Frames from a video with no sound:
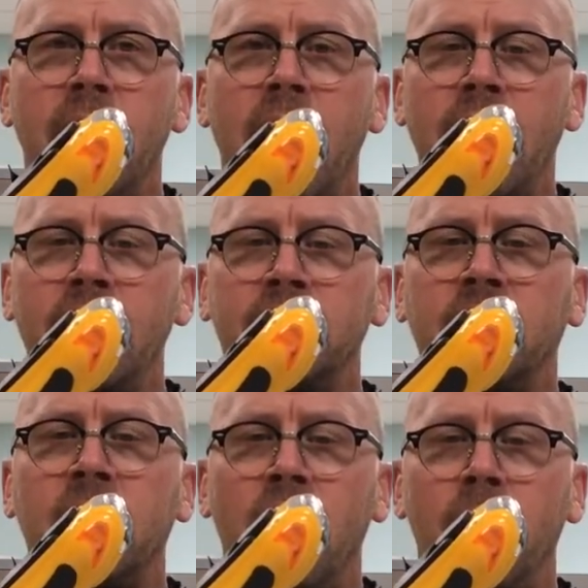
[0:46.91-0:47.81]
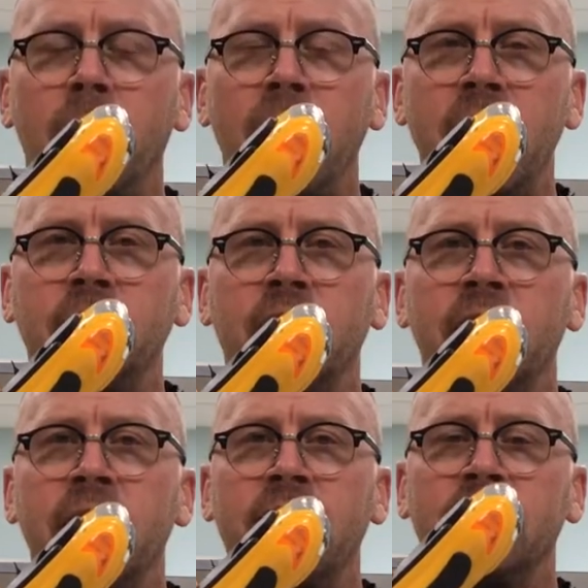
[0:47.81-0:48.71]
and it's a
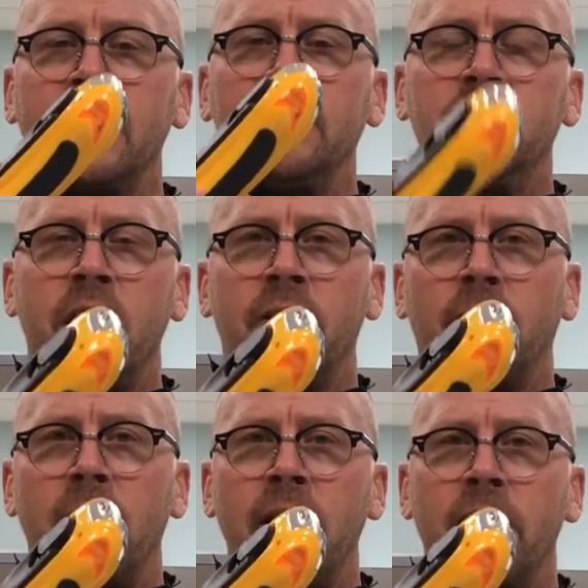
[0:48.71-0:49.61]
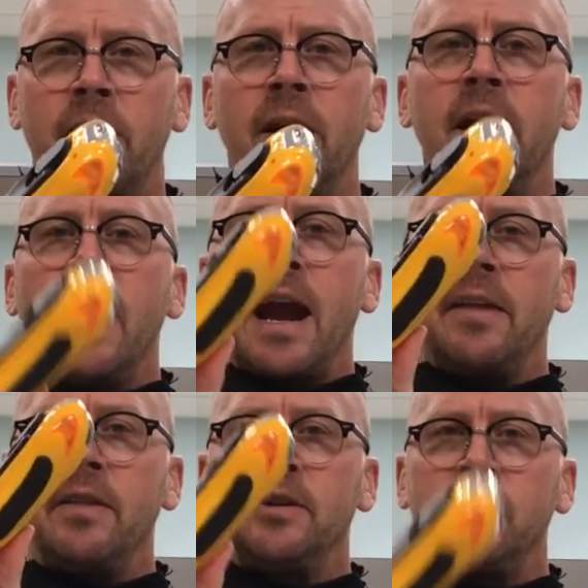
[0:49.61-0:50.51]
combination. It's a generator, and
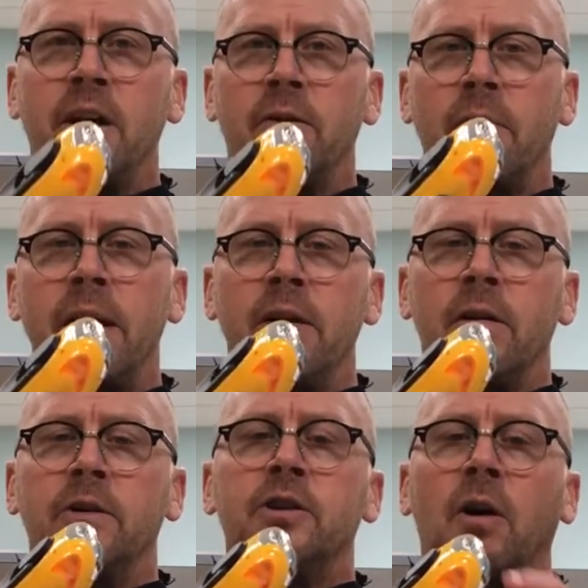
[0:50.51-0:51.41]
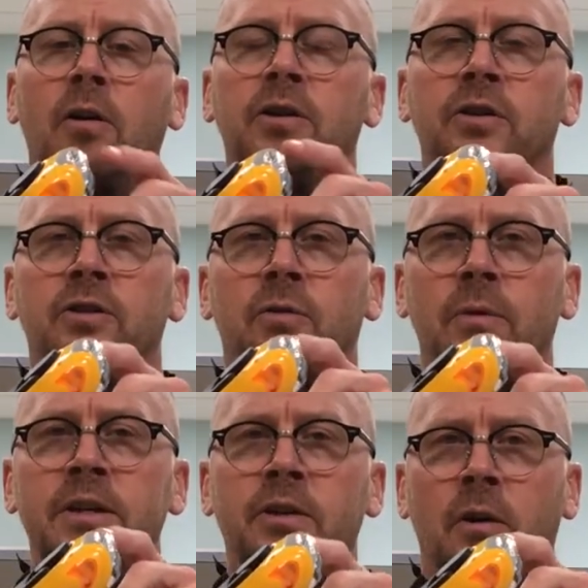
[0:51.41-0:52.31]
the generator charges the
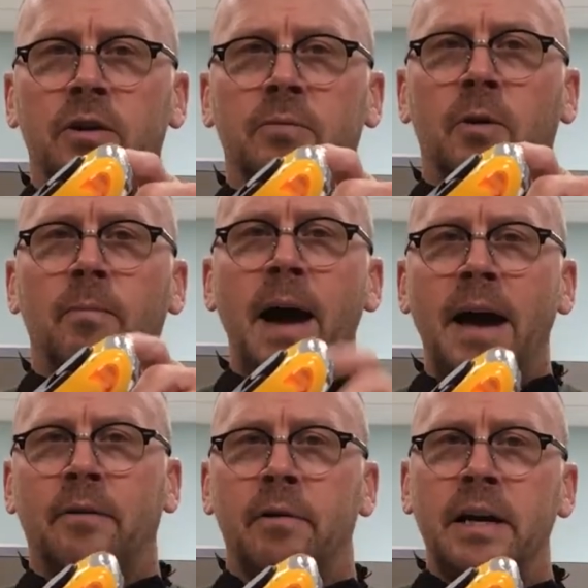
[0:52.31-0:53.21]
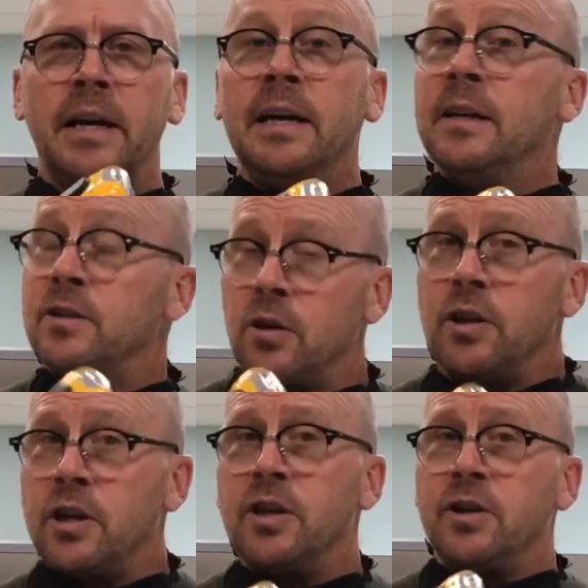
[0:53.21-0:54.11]
rechargeable battery so
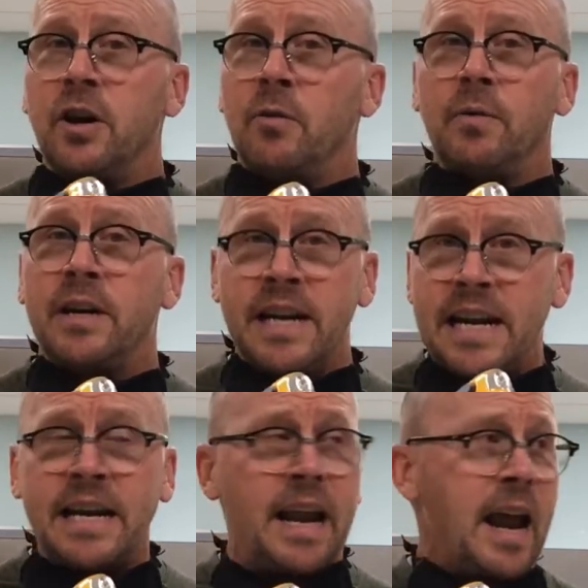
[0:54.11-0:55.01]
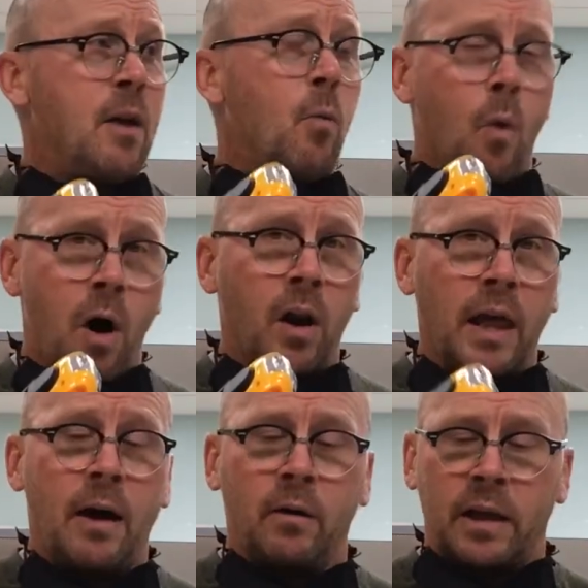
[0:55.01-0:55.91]
that you don't need a wall
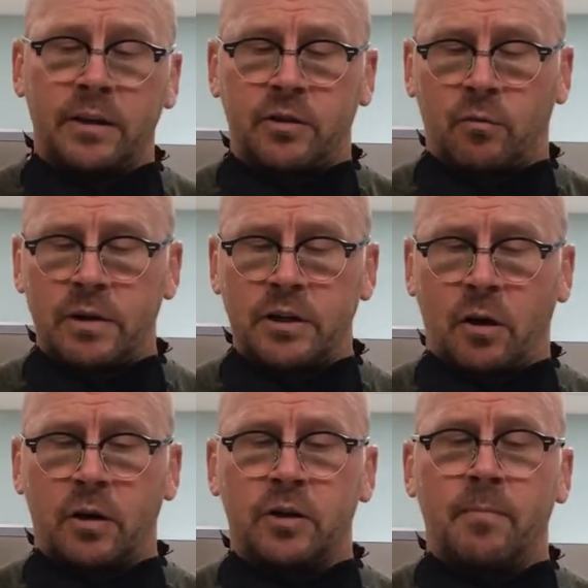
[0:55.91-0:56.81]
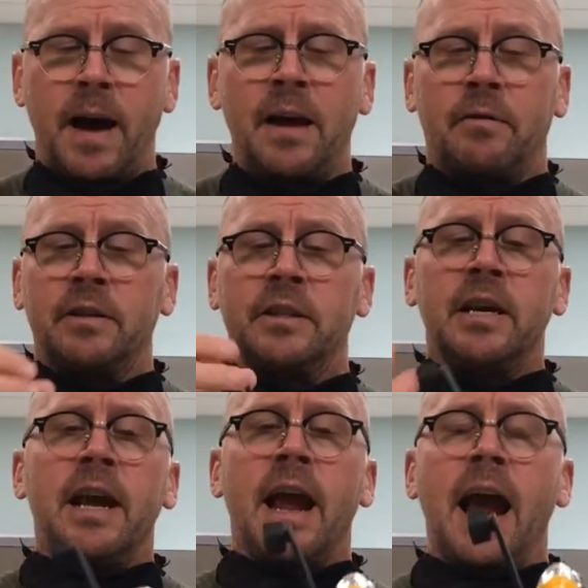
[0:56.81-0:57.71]
outlet to recharge your batteries.
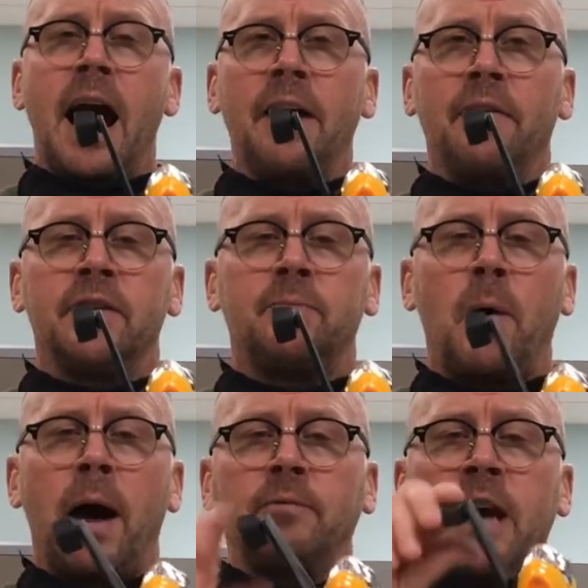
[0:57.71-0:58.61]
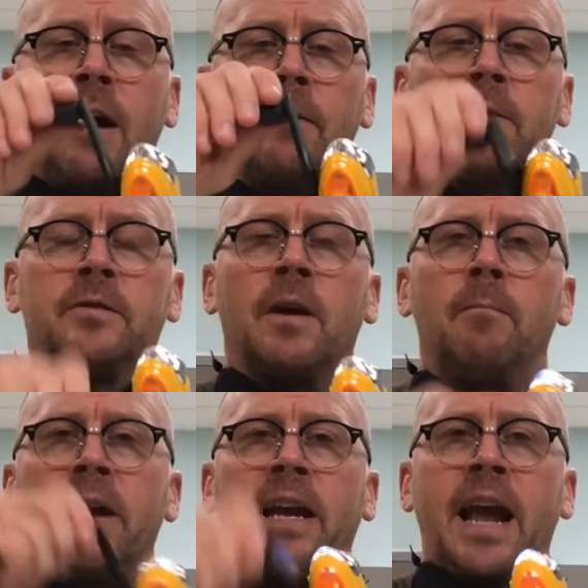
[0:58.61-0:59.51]
And this pops out. It's a
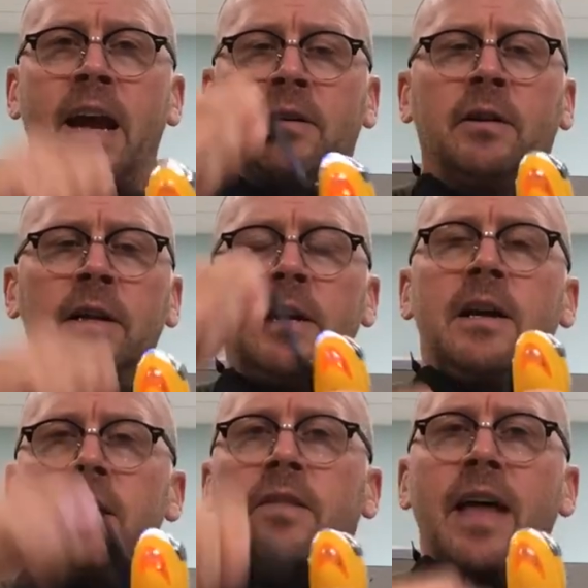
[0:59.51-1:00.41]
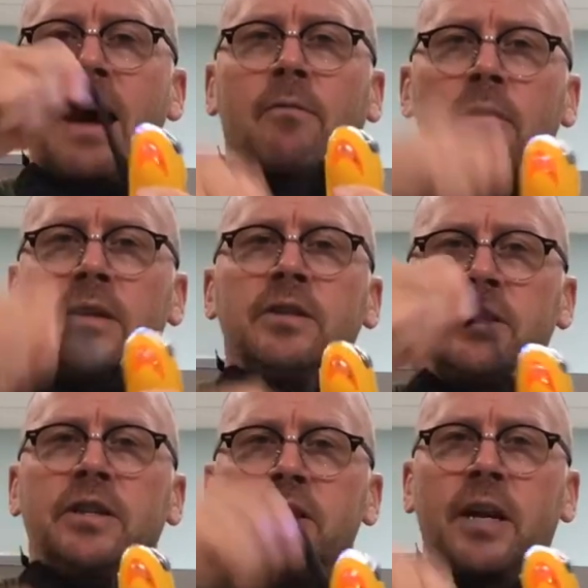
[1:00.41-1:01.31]
big handle that runs
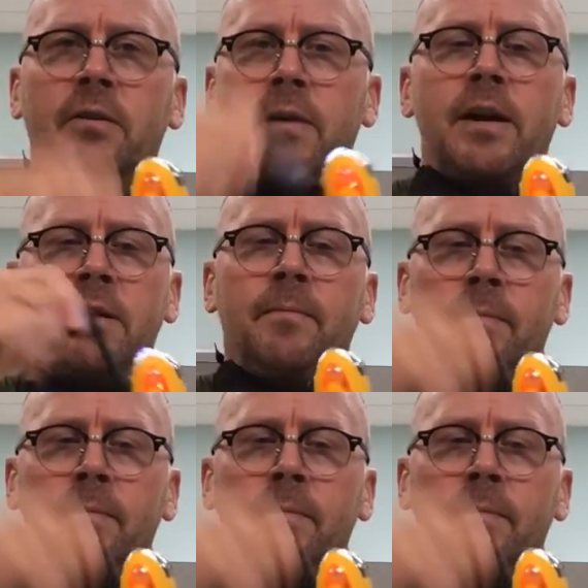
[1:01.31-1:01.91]
the generator.